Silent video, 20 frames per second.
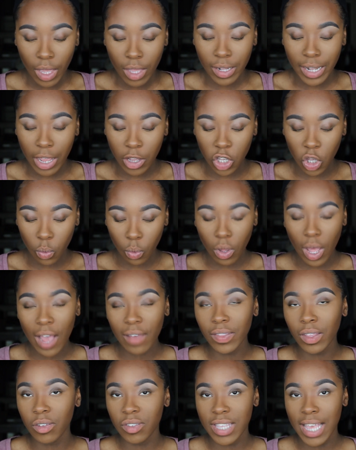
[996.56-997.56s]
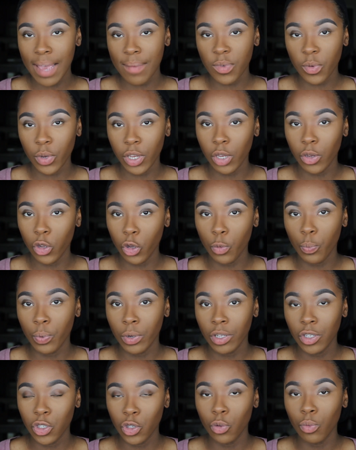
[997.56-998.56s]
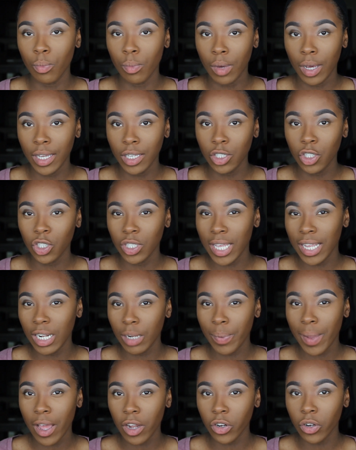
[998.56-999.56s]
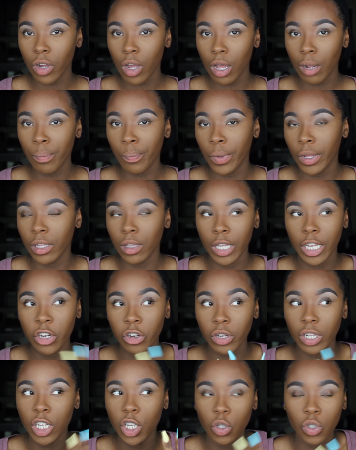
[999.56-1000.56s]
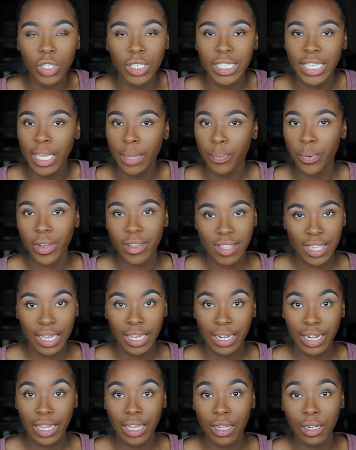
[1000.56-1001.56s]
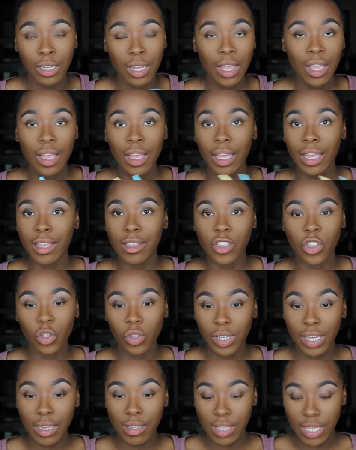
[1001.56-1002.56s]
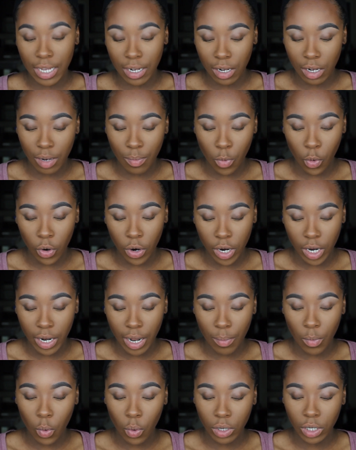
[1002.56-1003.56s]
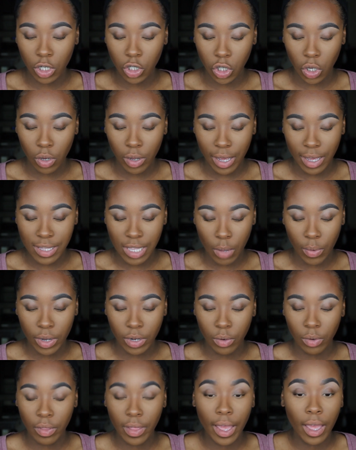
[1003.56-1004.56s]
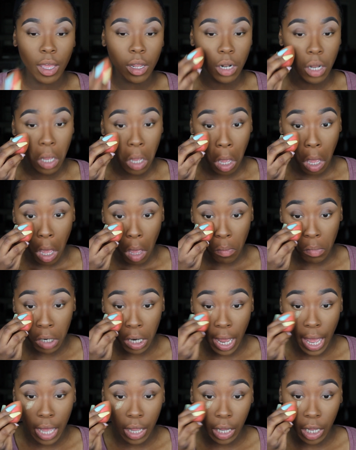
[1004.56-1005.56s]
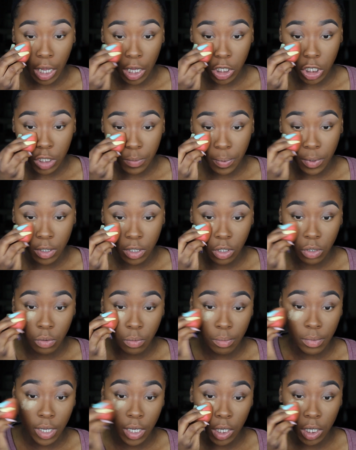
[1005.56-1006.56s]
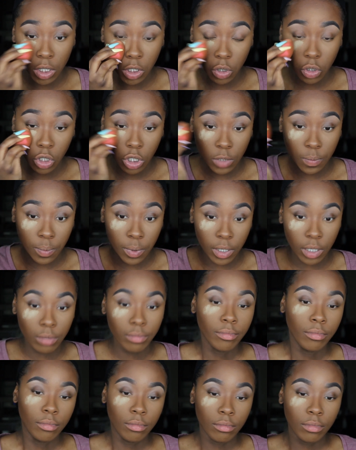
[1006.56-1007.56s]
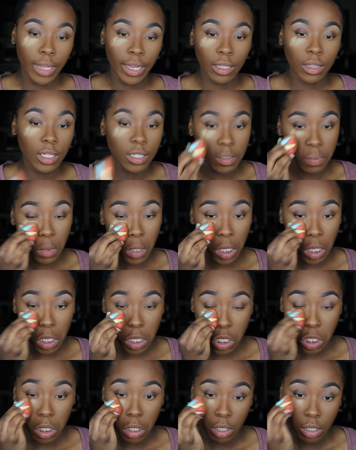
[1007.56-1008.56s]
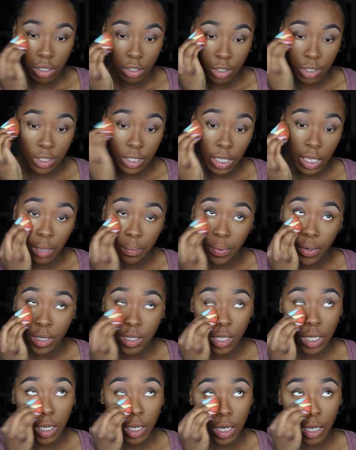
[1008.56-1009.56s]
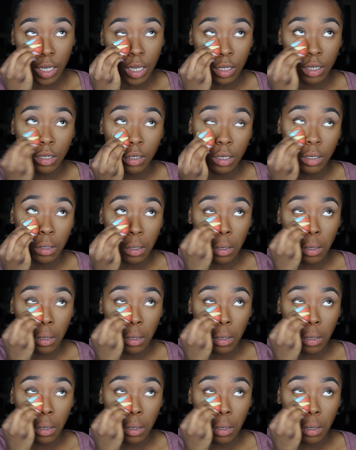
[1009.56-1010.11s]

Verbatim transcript: Now you will have those times where you do put too much setting powder on, but literally you just keep pressing it in until you can't see it anymore. And I'm going to show you guys how I do that. I'm going to act like I just put too much or just put like this much. Just keep pressing it in